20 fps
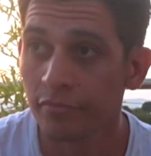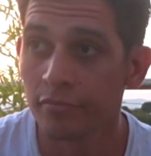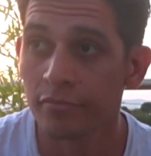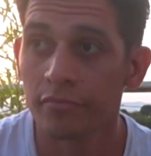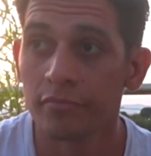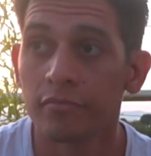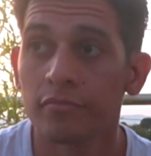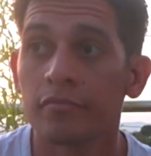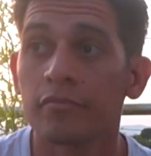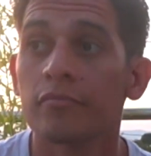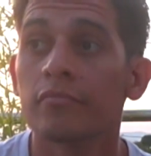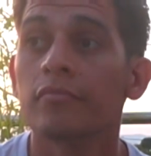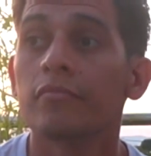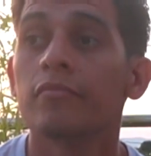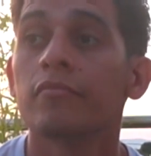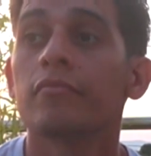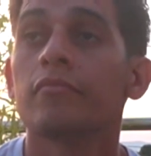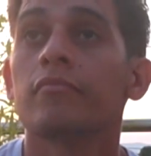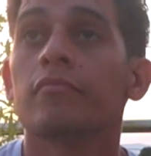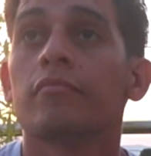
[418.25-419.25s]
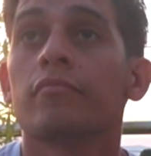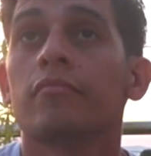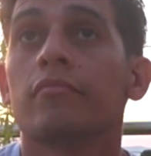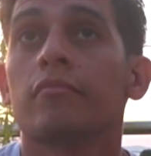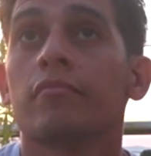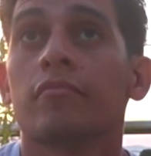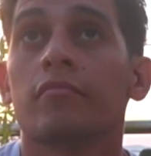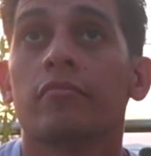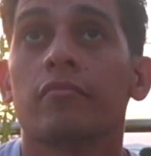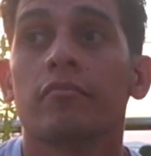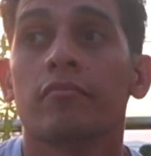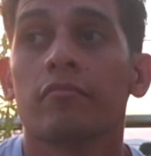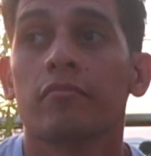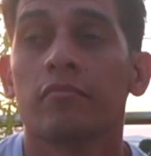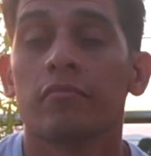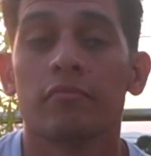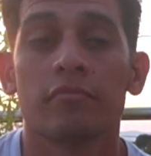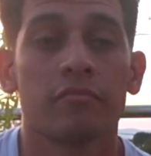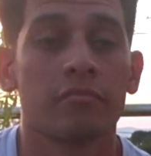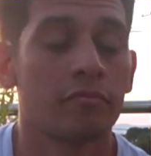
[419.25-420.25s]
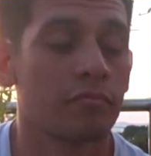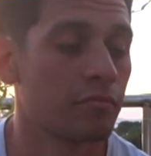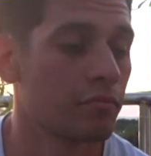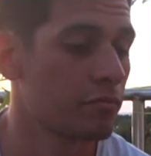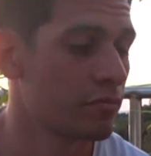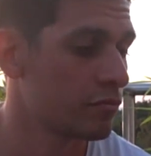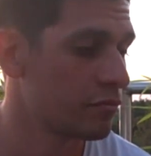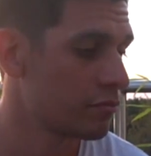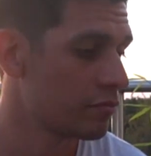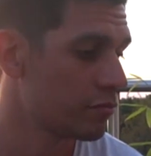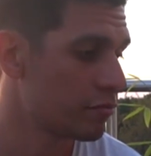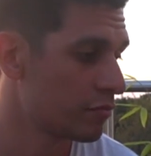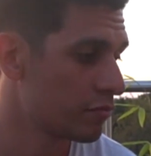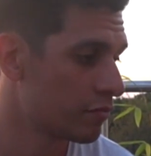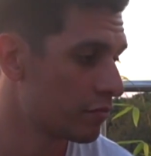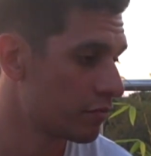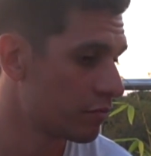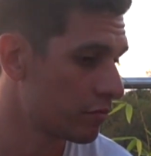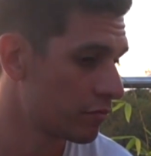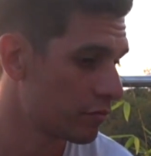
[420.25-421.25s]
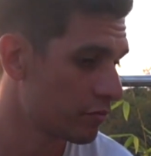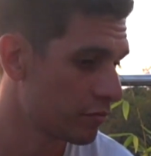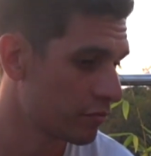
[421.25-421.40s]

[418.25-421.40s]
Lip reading: [no speech]